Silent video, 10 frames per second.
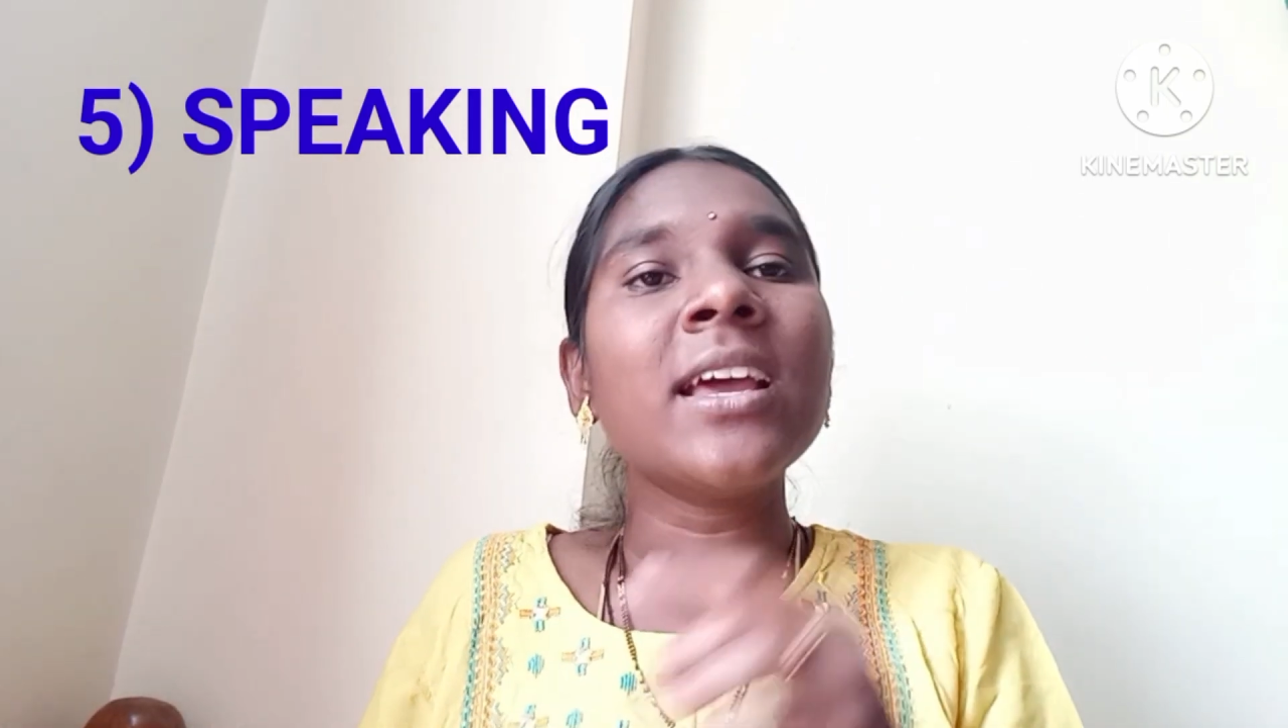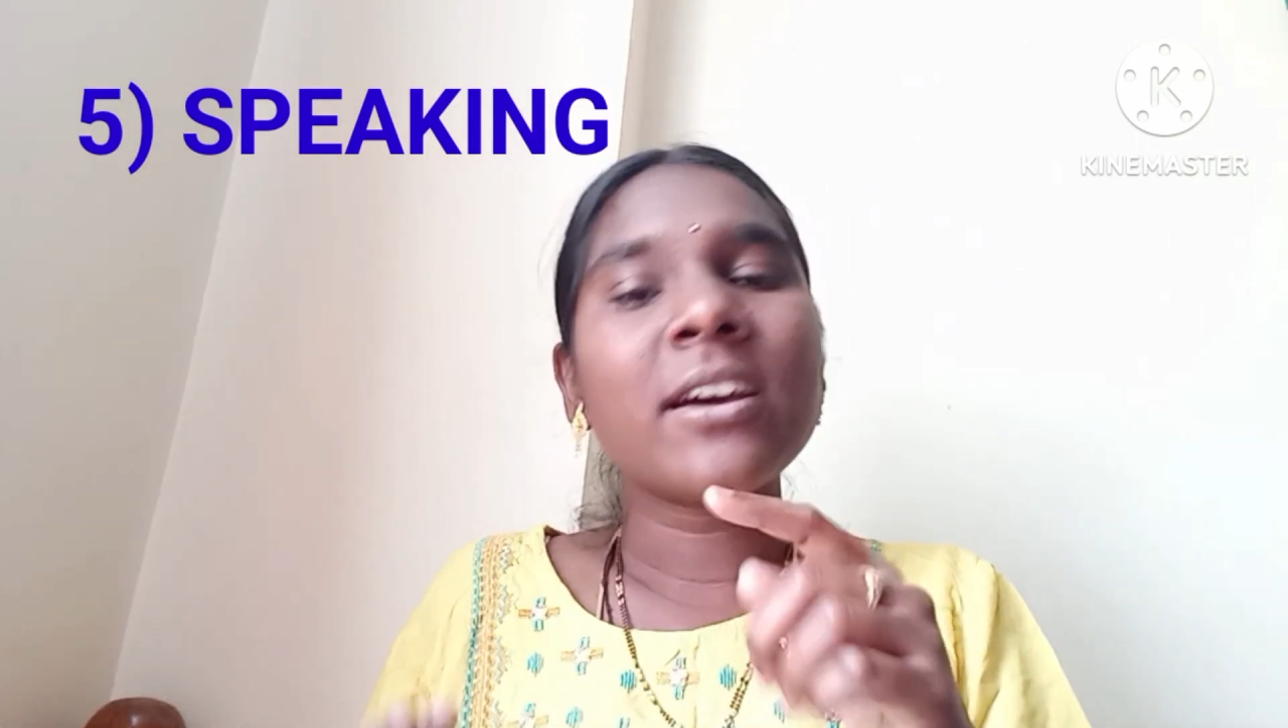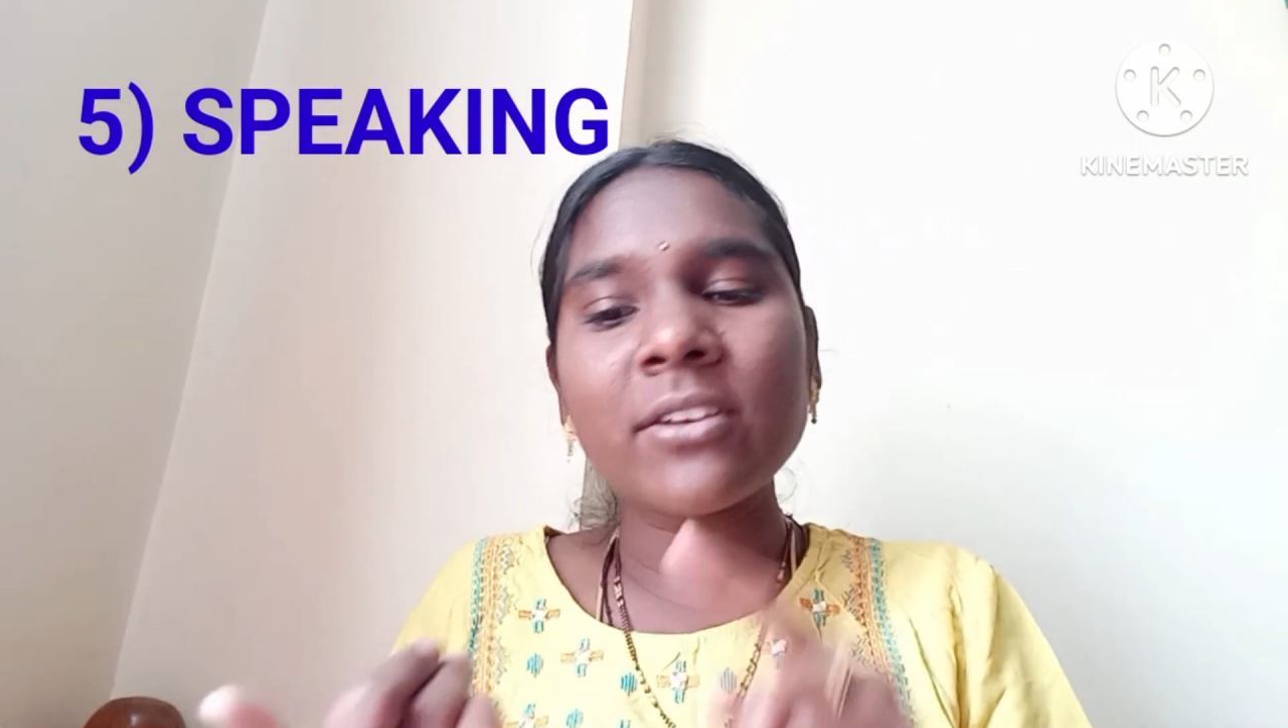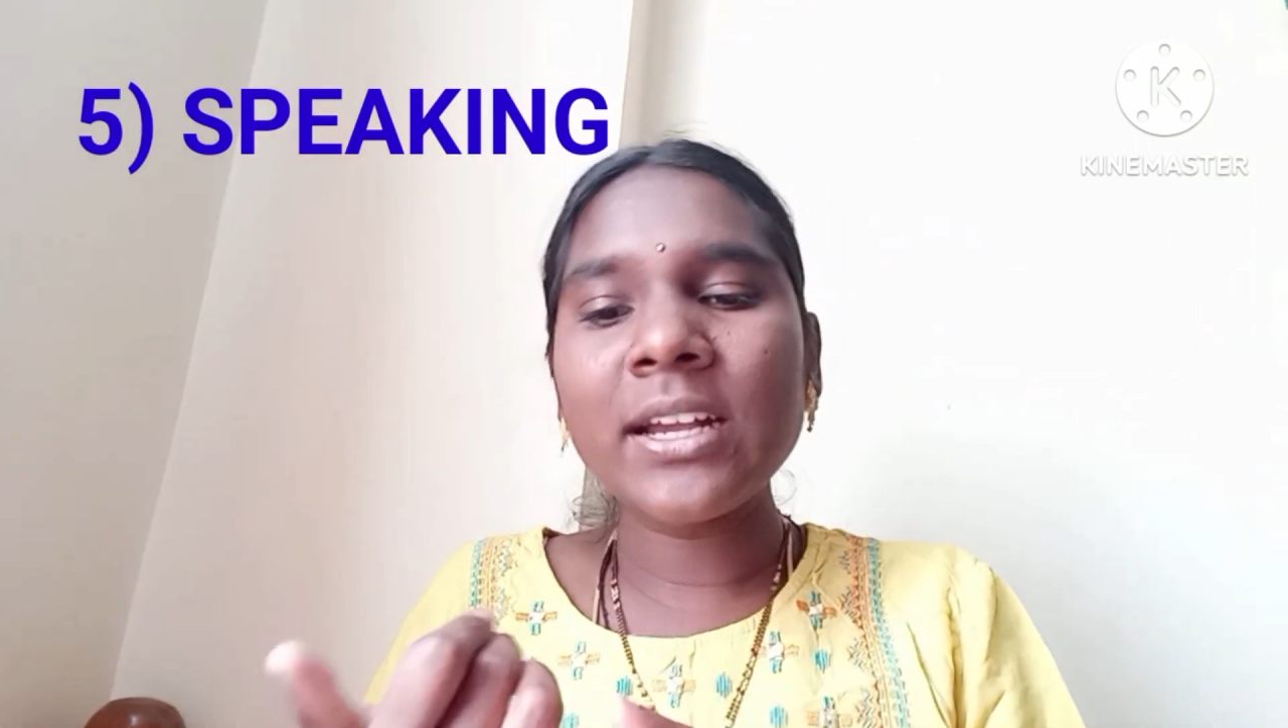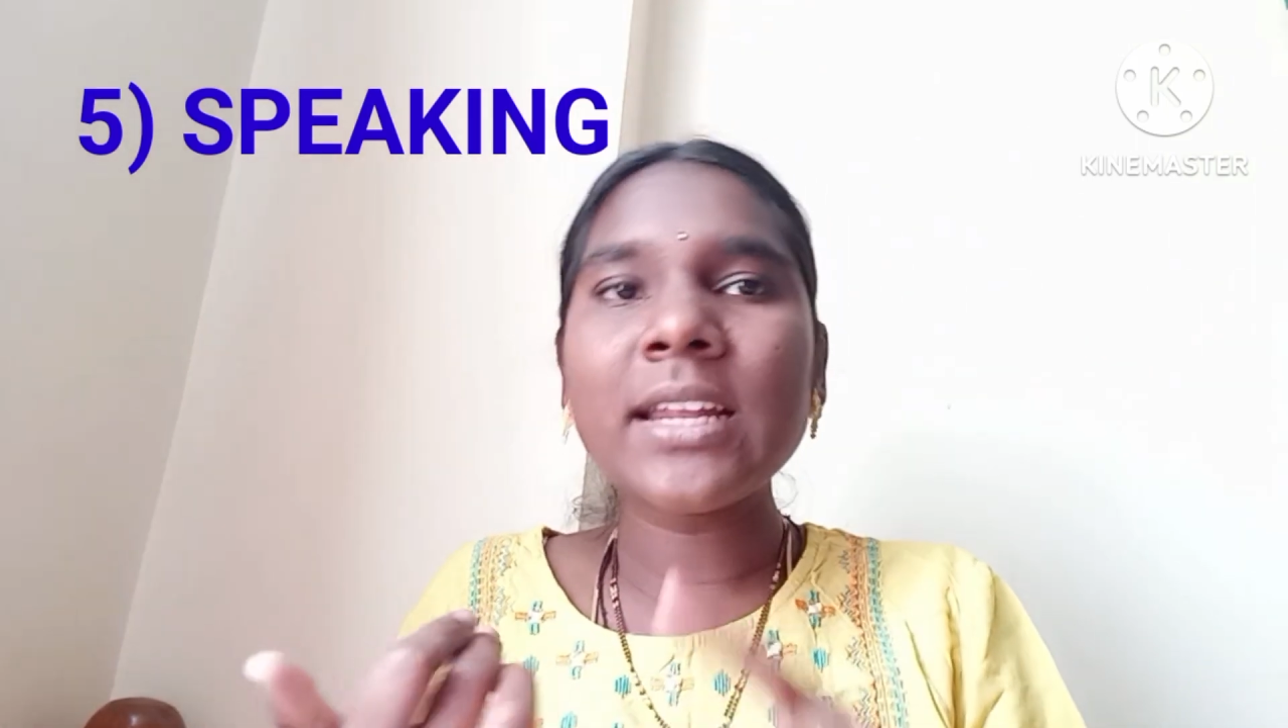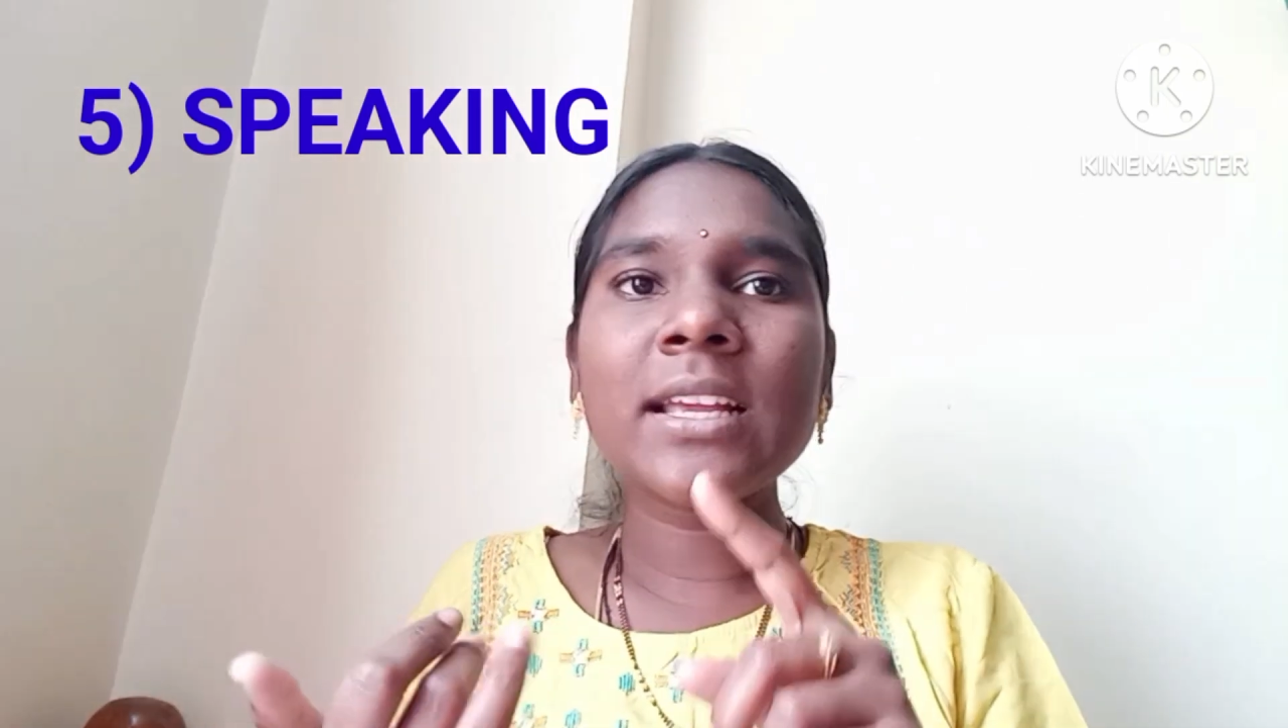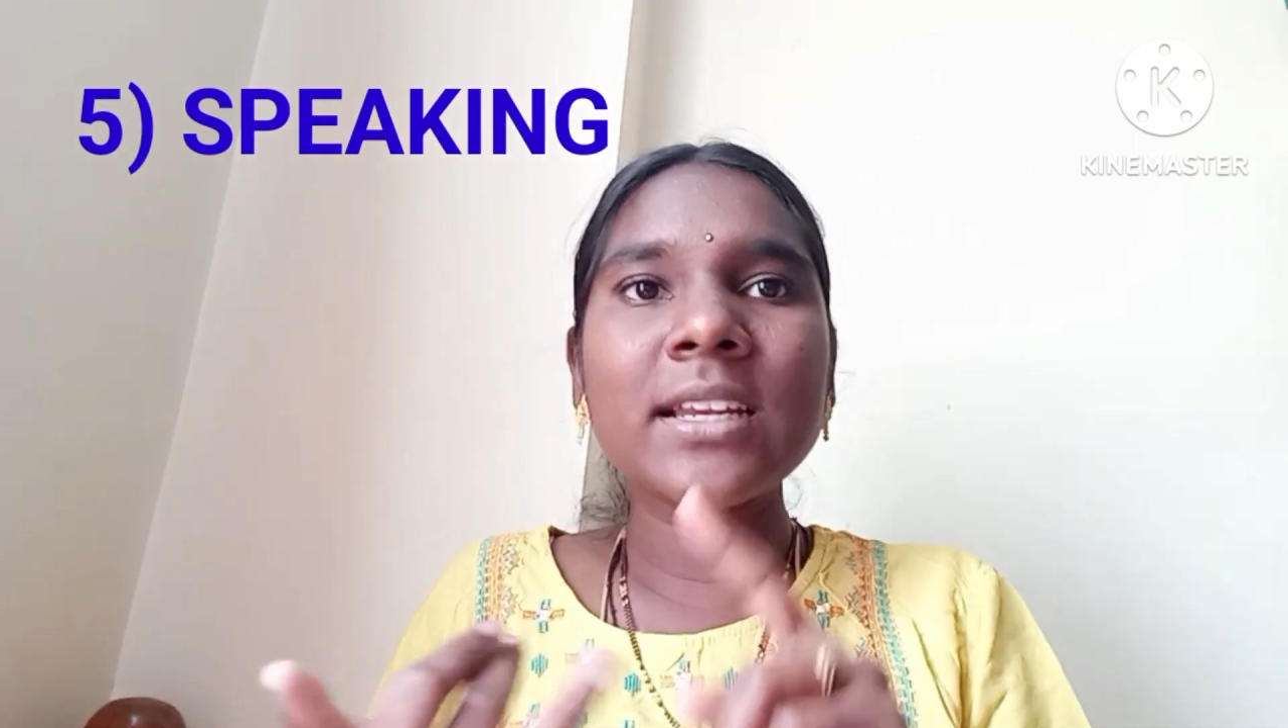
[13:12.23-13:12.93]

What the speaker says: Reading,